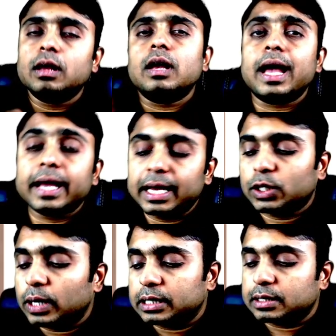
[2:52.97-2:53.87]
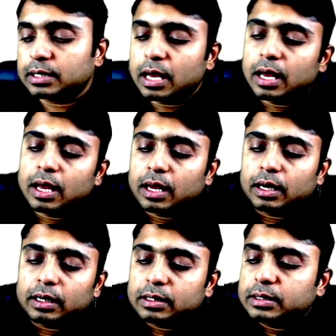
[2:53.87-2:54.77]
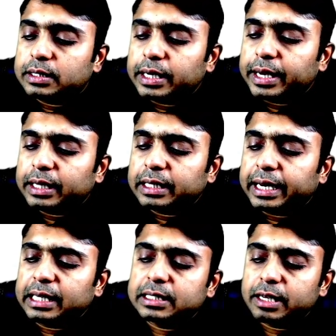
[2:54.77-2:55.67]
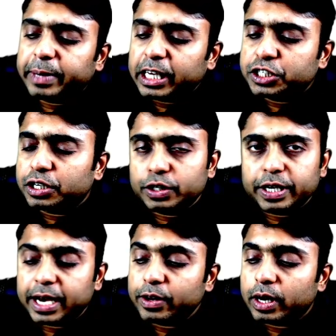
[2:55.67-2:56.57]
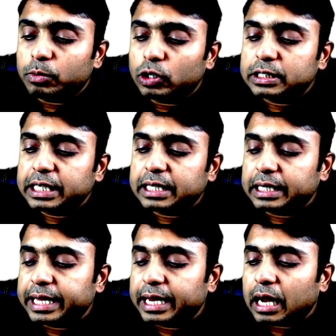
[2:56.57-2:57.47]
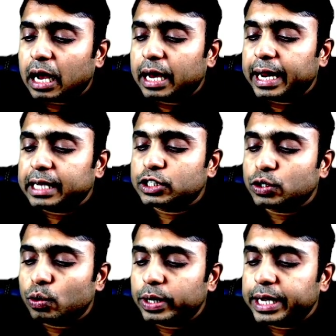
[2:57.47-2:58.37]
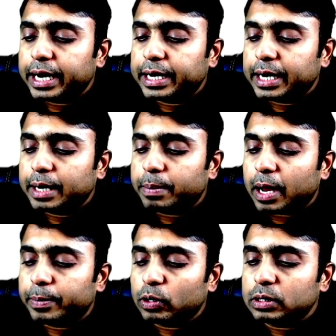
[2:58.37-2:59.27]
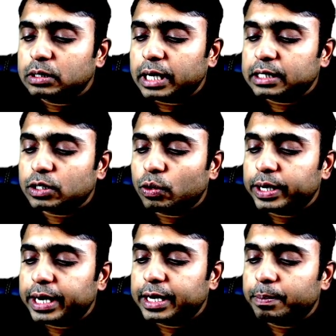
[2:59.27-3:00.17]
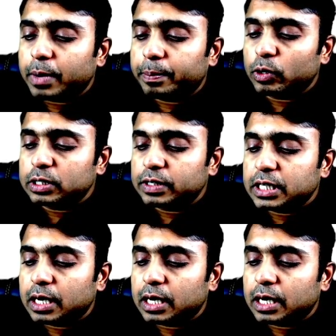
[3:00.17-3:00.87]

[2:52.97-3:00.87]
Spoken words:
Acantholysis. Seeing the next image, here you are able to see that there are excoriated papules which are